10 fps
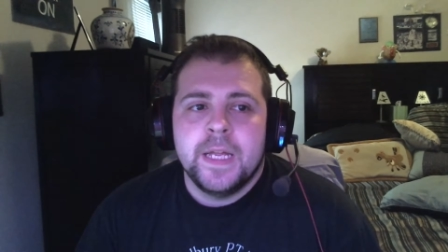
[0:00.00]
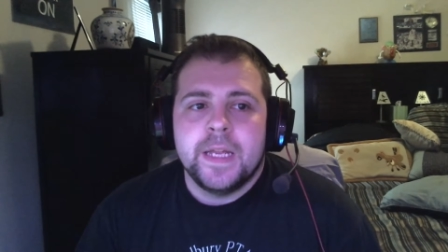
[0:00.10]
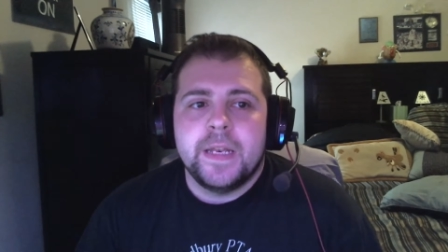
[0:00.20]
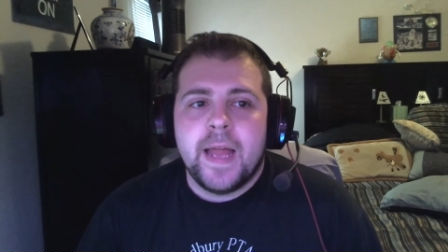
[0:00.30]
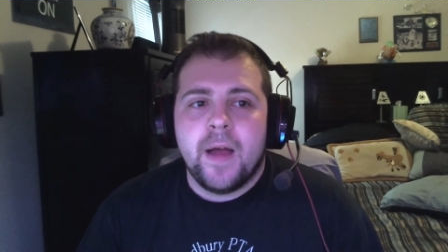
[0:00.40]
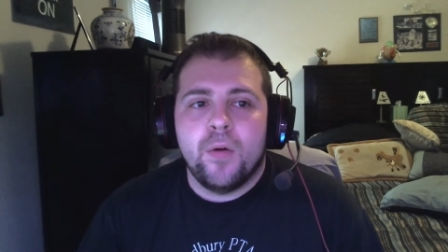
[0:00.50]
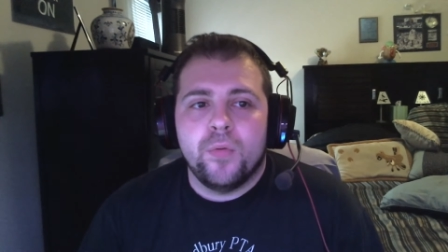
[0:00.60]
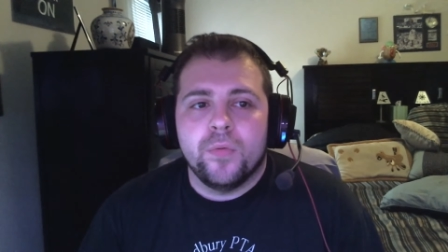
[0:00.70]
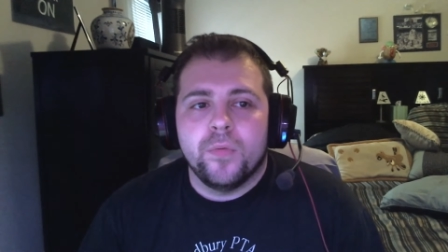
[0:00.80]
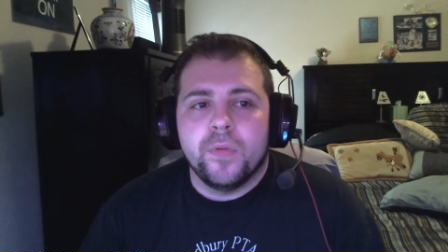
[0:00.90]
Now,
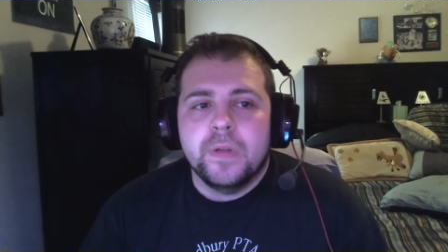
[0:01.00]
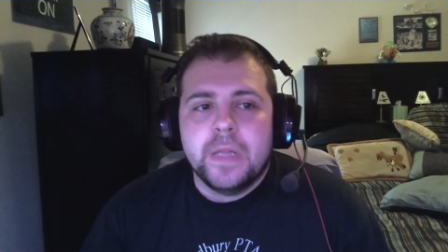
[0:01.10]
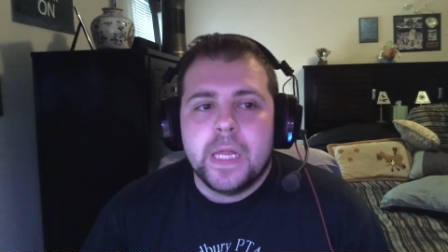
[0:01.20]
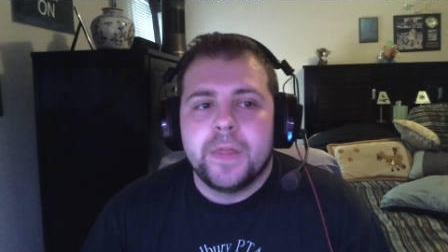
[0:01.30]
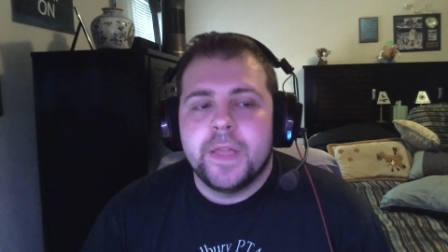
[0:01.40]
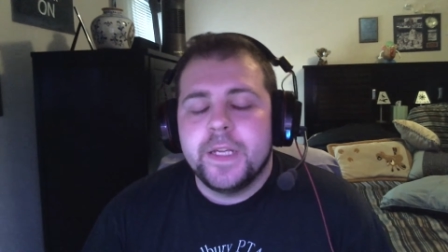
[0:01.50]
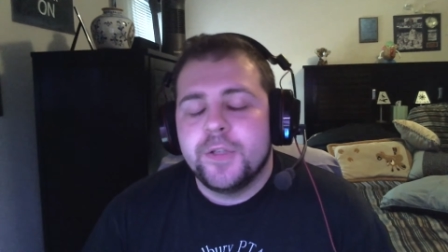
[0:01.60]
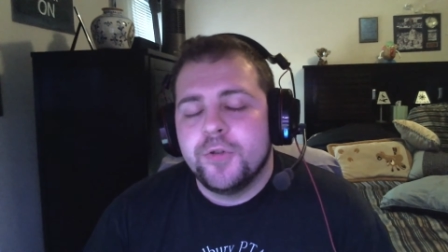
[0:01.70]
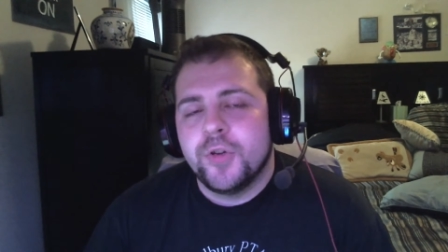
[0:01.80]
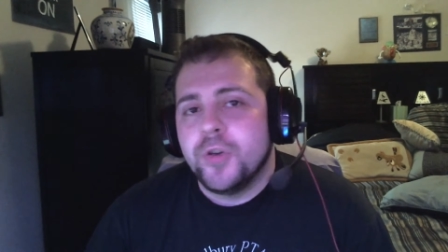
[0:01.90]
things you
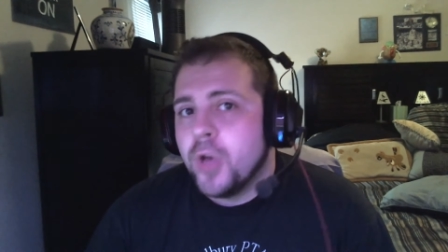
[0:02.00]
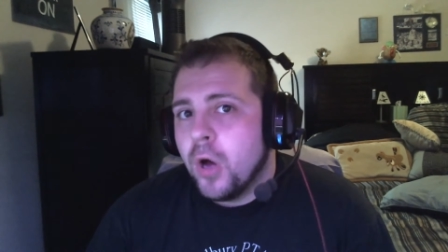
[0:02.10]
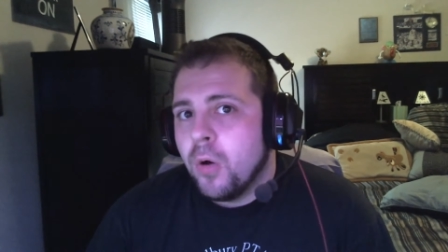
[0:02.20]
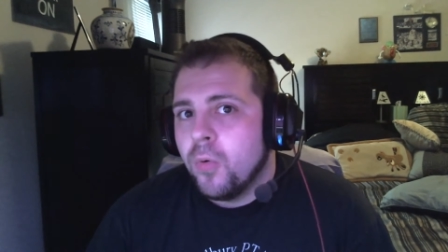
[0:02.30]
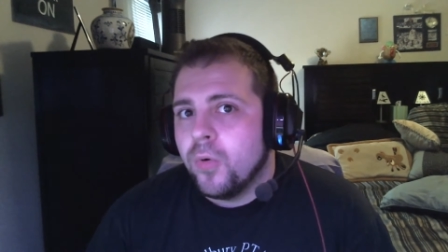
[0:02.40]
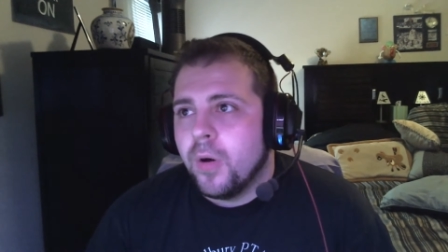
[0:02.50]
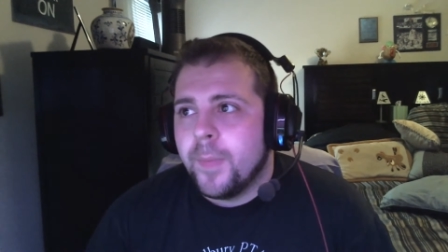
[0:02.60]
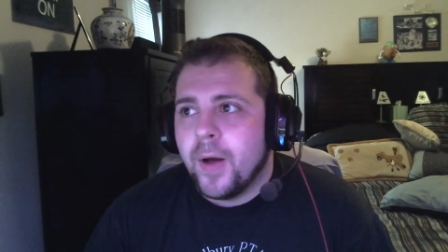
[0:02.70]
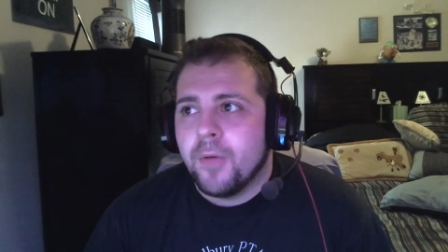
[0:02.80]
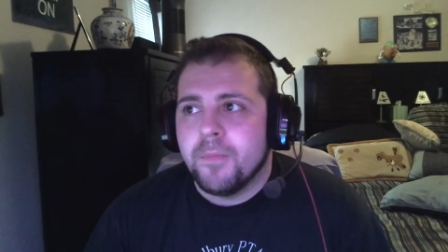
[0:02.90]
should know
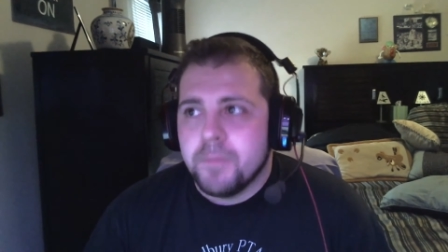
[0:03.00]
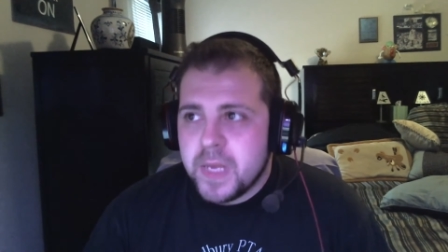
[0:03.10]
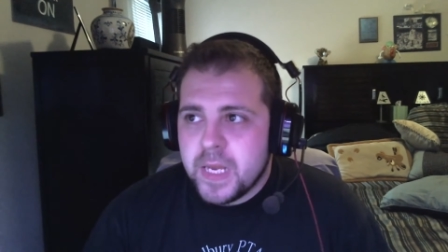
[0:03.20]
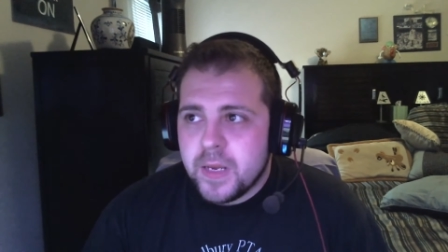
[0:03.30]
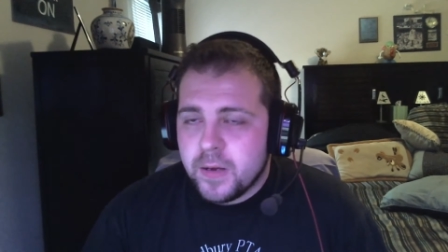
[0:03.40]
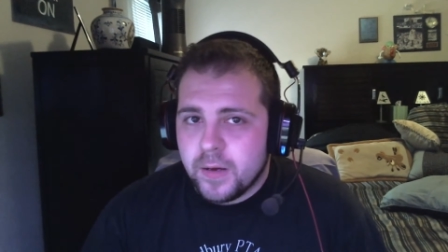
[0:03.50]
about me.